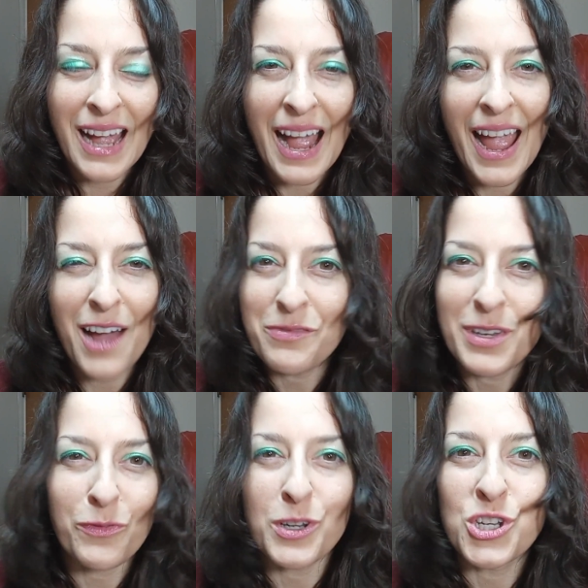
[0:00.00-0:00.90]
have
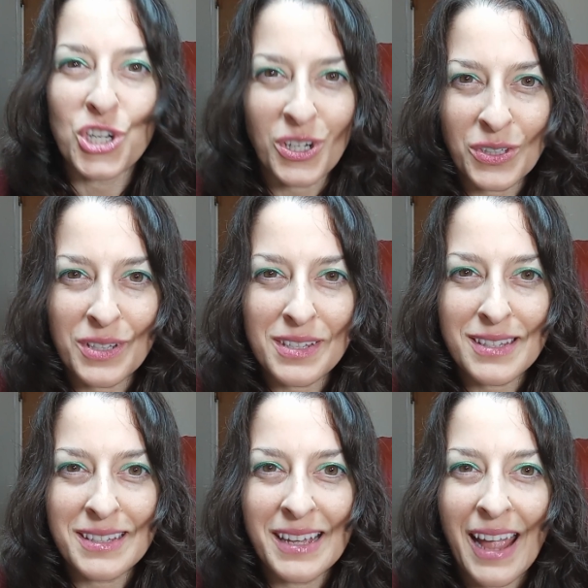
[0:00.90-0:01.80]
different
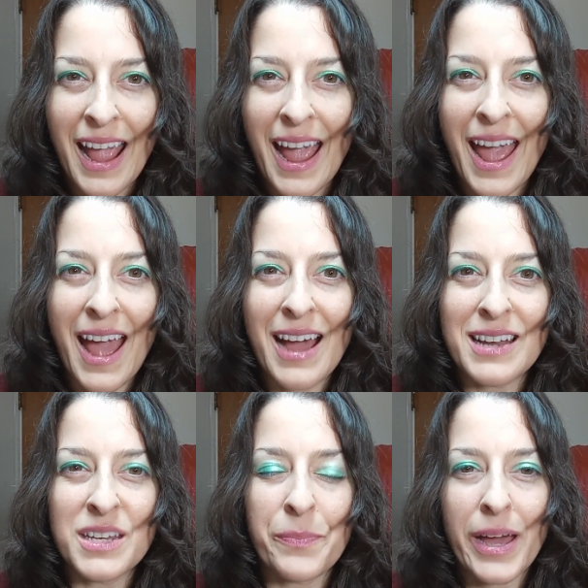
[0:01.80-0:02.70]
journals,
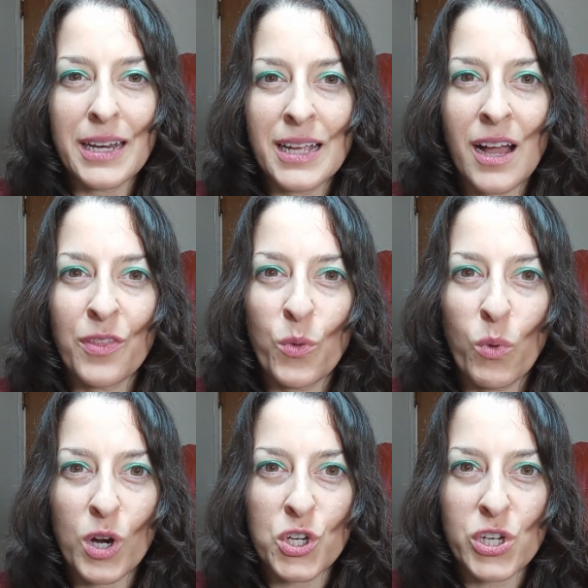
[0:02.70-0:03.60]
and depending on the
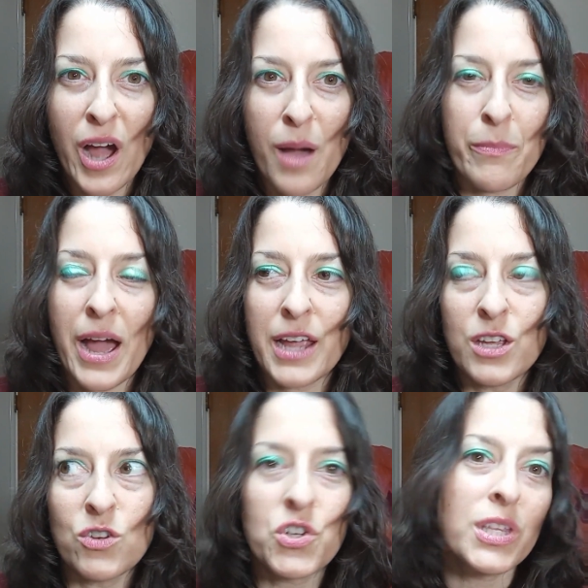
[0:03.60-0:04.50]
workshop, I
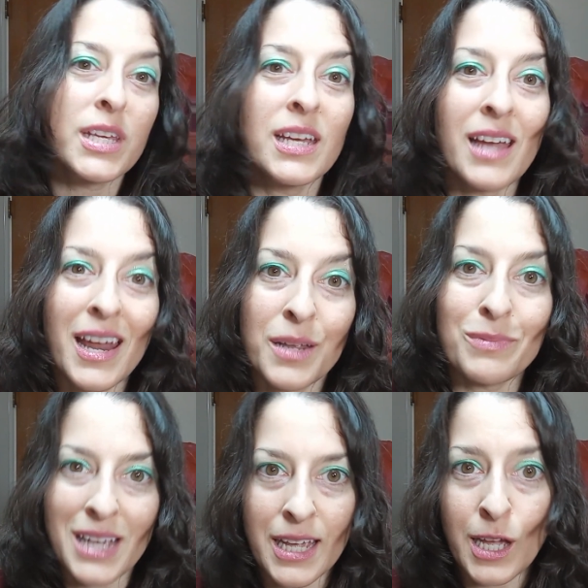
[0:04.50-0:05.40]
usually end up
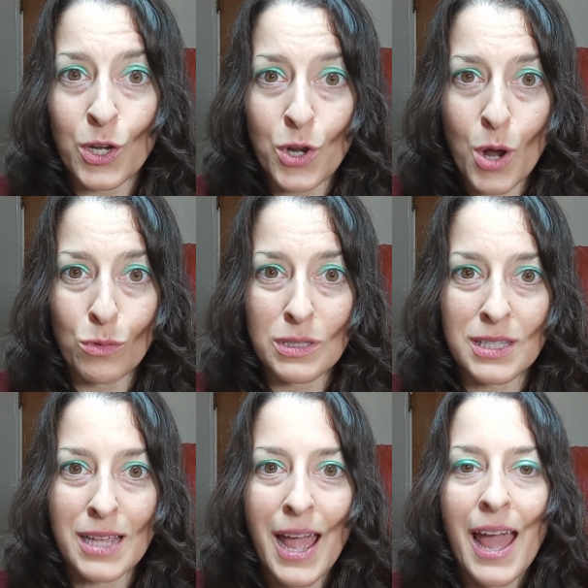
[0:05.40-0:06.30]
taking
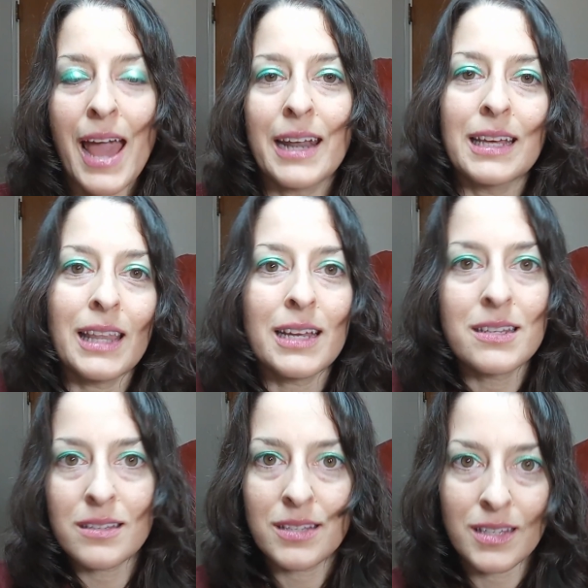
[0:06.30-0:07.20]
notes, and I like
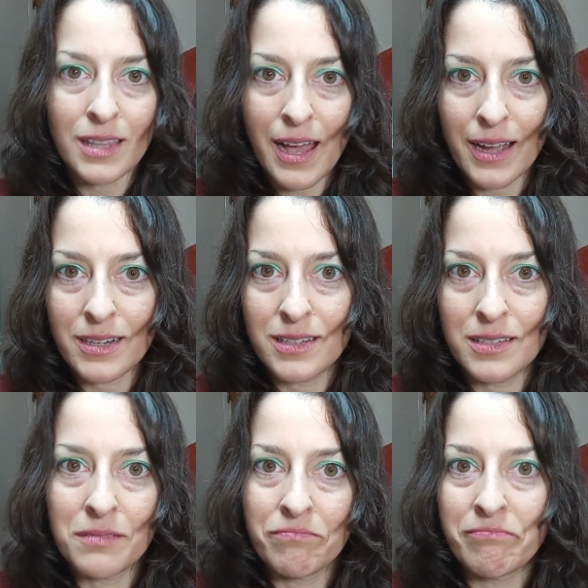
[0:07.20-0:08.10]
to select